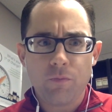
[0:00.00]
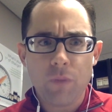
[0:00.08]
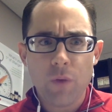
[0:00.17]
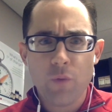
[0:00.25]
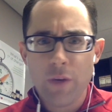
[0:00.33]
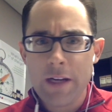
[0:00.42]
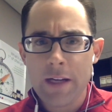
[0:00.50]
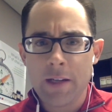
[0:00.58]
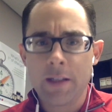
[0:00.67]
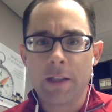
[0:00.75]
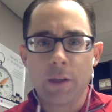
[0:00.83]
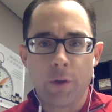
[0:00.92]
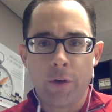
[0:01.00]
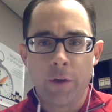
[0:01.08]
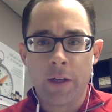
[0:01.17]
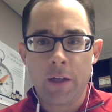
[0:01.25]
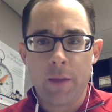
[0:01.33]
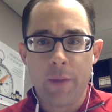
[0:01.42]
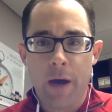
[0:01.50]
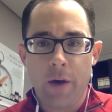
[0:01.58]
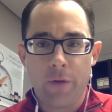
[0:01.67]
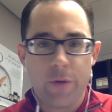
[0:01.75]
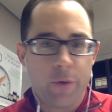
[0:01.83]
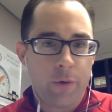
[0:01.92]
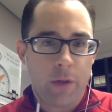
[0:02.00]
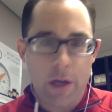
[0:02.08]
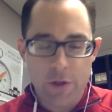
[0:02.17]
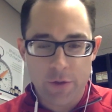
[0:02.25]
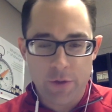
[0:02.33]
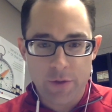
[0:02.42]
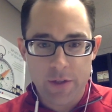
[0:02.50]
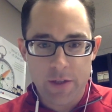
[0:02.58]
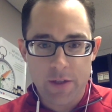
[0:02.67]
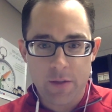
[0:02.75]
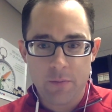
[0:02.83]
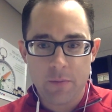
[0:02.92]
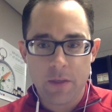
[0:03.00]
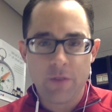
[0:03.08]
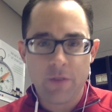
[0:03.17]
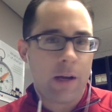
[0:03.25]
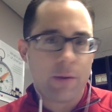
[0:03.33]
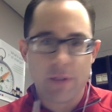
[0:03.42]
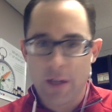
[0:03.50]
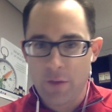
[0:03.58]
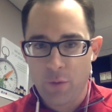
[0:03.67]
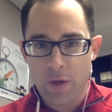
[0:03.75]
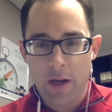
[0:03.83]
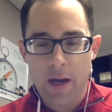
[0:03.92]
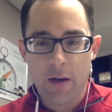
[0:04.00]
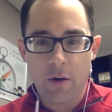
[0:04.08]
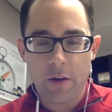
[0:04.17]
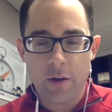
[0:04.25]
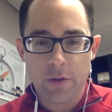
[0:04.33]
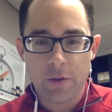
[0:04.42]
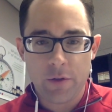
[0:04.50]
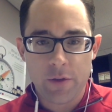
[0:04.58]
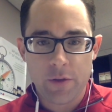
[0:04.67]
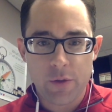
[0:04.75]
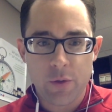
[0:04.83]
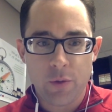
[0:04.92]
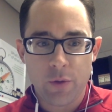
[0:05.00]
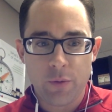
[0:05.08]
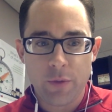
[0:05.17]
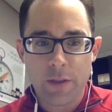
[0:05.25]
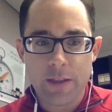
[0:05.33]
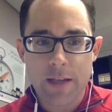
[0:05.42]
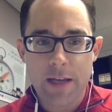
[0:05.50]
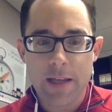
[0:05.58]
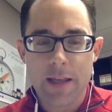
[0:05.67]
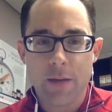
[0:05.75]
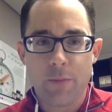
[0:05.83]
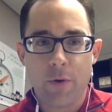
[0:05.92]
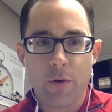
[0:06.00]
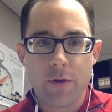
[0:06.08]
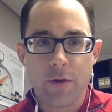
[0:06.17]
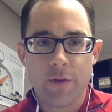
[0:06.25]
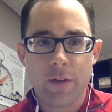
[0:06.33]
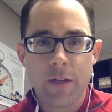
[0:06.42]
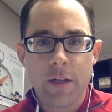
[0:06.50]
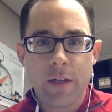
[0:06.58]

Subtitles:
reading and learning about the neurological system, even outside of what I had already learned in school, and really taking that approach of